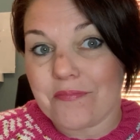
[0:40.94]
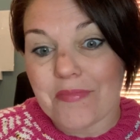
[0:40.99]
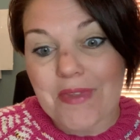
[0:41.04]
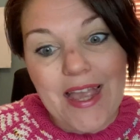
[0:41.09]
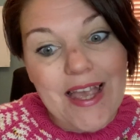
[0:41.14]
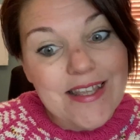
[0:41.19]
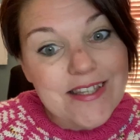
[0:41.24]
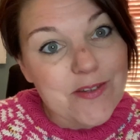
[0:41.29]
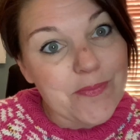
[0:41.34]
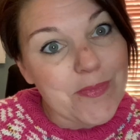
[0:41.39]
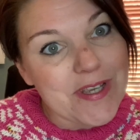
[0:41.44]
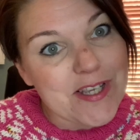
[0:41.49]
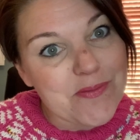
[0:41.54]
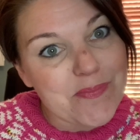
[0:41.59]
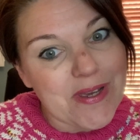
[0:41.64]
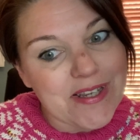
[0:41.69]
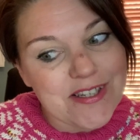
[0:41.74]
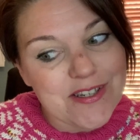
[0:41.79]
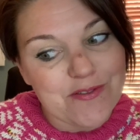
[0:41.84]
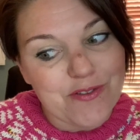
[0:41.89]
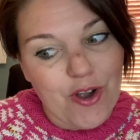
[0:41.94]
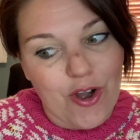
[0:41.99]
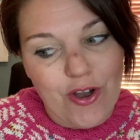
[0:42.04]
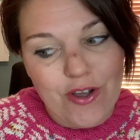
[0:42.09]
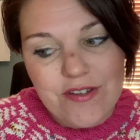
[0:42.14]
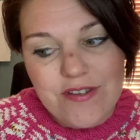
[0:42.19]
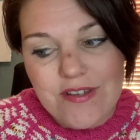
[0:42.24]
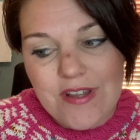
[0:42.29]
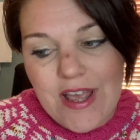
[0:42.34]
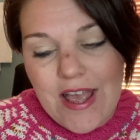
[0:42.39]
As to be expected, of
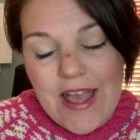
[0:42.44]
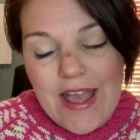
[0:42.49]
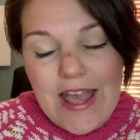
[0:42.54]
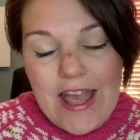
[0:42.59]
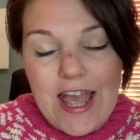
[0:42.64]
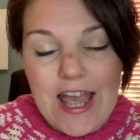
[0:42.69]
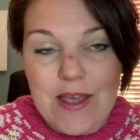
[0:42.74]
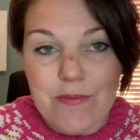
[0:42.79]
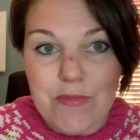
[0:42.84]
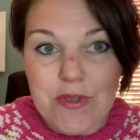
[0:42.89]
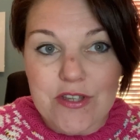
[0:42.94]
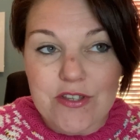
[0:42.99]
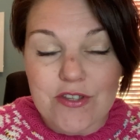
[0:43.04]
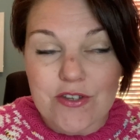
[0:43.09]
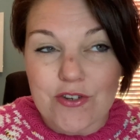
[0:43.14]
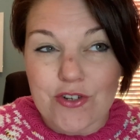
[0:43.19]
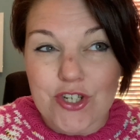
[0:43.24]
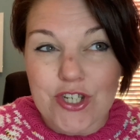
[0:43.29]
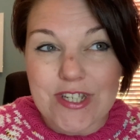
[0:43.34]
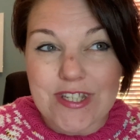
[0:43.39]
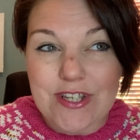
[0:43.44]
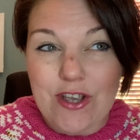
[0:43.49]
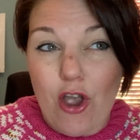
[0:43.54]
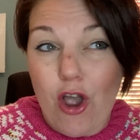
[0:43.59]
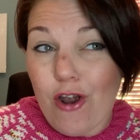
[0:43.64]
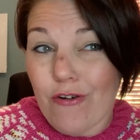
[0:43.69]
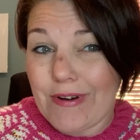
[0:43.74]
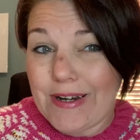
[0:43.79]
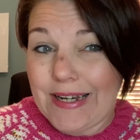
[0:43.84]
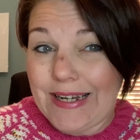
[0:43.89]
course. So she's
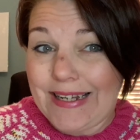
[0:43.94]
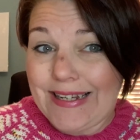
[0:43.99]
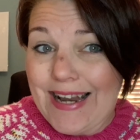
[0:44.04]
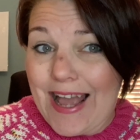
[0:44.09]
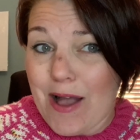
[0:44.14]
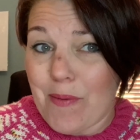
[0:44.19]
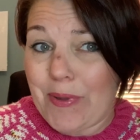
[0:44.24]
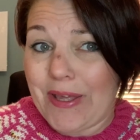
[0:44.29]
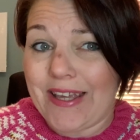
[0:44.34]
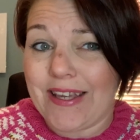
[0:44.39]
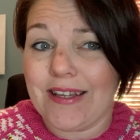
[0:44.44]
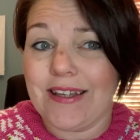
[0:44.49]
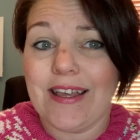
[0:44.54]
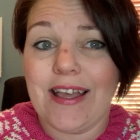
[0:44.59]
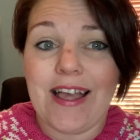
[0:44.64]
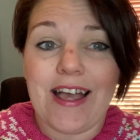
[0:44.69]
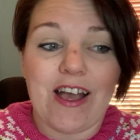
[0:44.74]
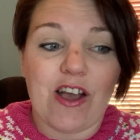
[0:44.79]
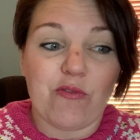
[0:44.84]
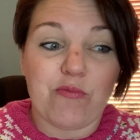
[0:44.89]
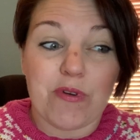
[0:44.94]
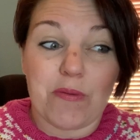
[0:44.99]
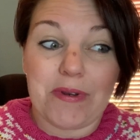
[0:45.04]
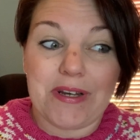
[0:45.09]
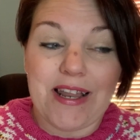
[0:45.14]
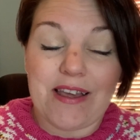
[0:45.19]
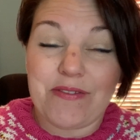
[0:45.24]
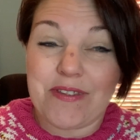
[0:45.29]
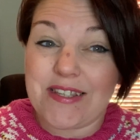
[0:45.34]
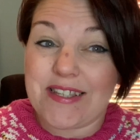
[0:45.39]
currently napping. I've probably
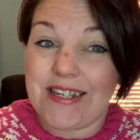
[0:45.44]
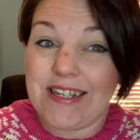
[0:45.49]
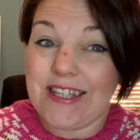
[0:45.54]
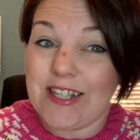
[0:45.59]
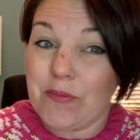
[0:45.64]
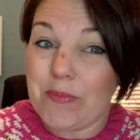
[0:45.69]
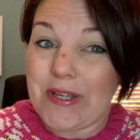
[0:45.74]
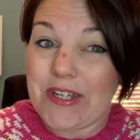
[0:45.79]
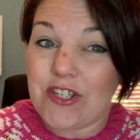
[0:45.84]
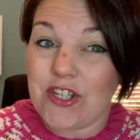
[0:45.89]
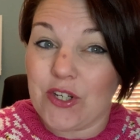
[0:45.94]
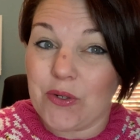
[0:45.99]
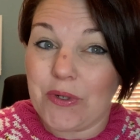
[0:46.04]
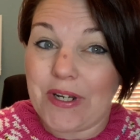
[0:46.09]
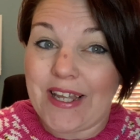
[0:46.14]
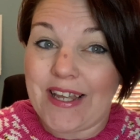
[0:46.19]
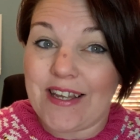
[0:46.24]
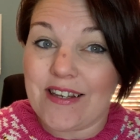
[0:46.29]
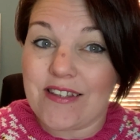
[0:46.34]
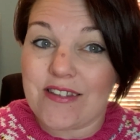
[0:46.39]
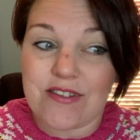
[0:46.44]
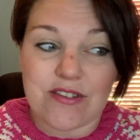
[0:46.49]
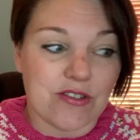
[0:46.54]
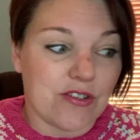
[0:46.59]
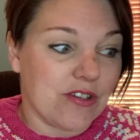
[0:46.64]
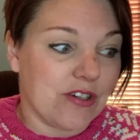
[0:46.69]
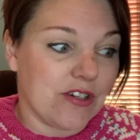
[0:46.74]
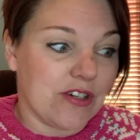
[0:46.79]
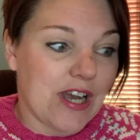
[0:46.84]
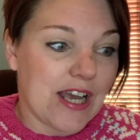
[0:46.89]
left this a little bit too late,
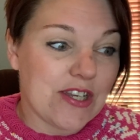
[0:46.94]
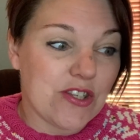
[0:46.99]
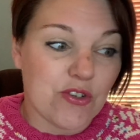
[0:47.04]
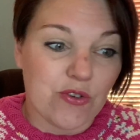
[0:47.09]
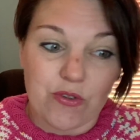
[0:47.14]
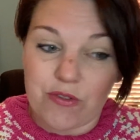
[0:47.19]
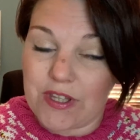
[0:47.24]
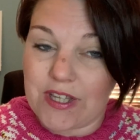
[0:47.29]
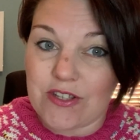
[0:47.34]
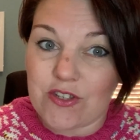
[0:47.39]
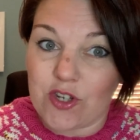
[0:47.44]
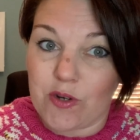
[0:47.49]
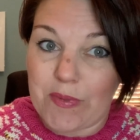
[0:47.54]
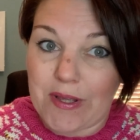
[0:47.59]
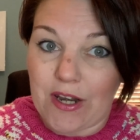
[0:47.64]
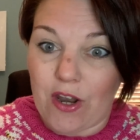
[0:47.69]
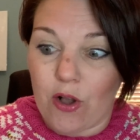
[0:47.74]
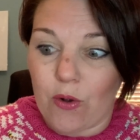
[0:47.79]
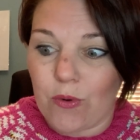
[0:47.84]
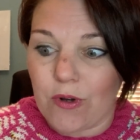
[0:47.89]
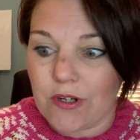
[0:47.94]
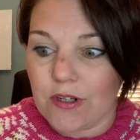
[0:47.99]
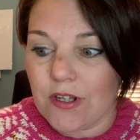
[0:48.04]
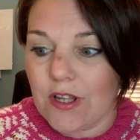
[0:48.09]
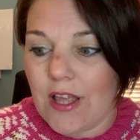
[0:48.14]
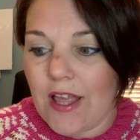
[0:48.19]
so I don't think it's going to be a long one.